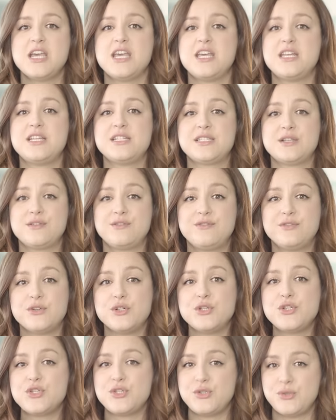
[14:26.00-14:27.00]
It is the
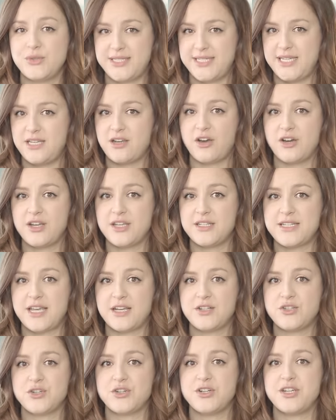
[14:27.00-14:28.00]
first new seat
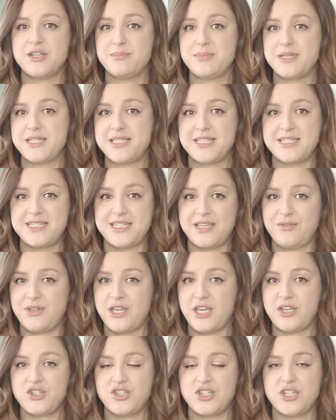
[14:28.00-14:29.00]
architecture in business
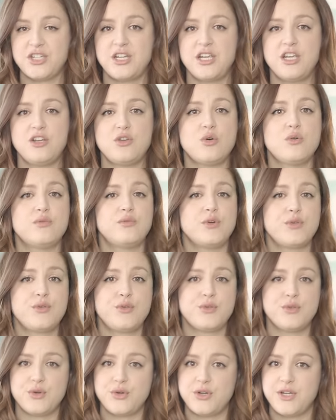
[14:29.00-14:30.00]
aviation in over
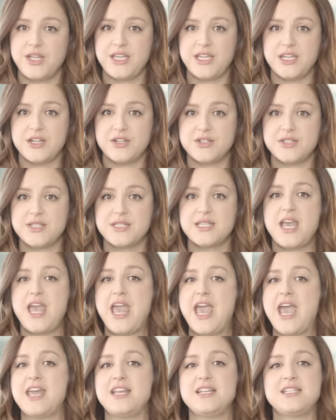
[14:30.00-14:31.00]
30 years
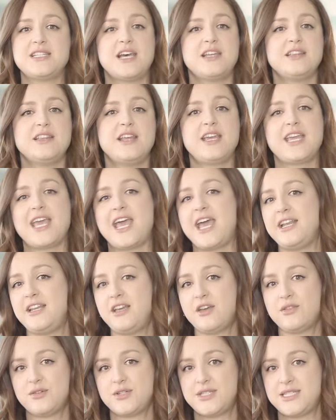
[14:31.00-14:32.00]
and is unlike
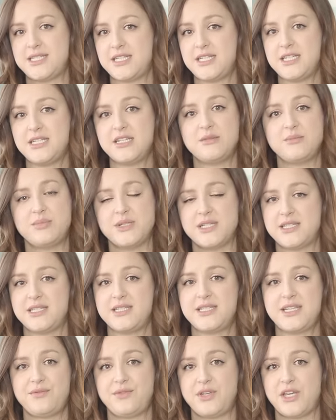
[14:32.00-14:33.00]
any other seat in
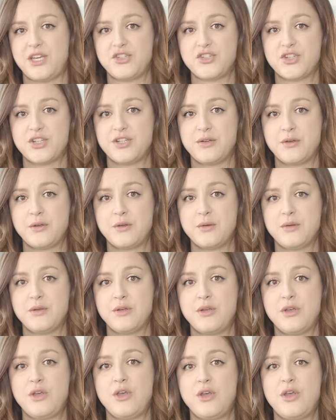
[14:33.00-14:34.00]
business aviation.
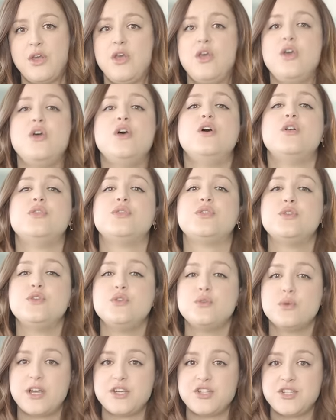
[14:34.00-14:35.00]
The
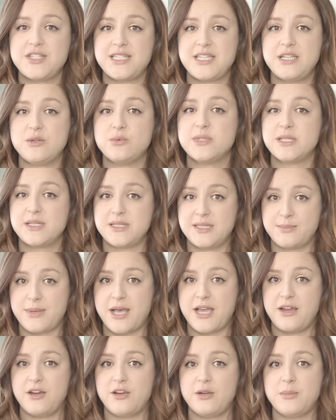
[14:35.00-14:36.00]
Nuage seat was
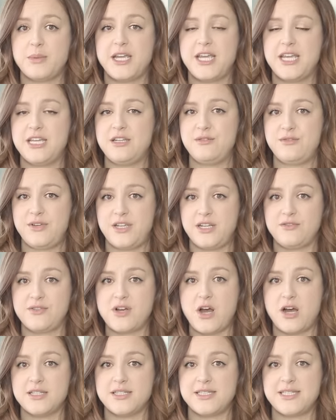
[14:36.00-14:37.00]
inspired by innovative
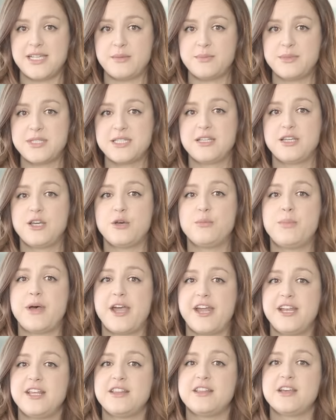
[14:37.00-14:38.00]
concepts,
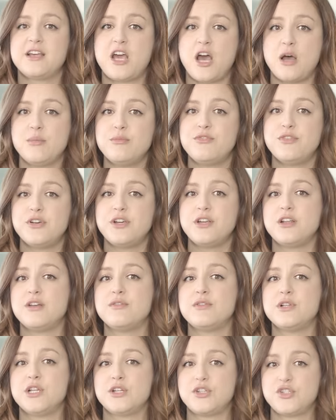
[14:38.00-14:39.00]
combining the comfort
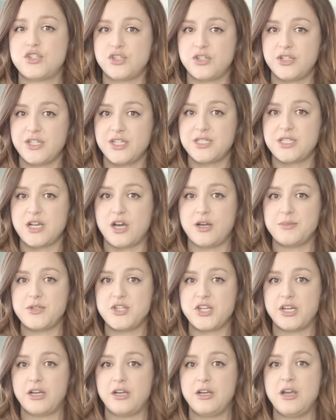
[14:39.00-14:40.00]
of a luxurious
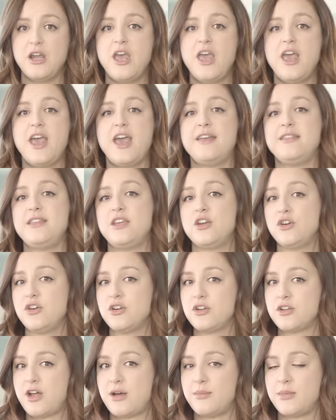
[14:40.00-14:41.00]
armchair and the
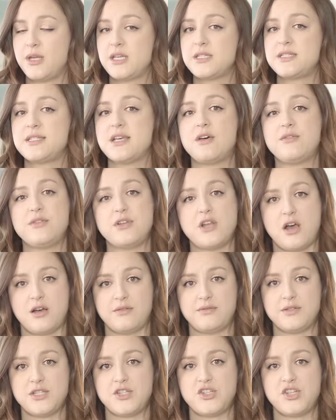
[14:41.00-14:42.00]
ergonomics of an
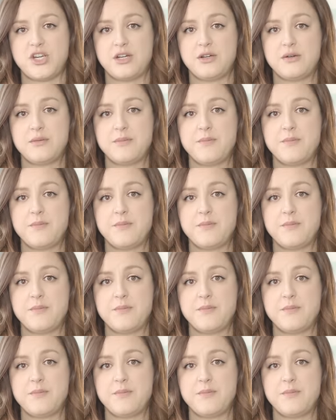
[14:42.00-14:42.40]
office chair.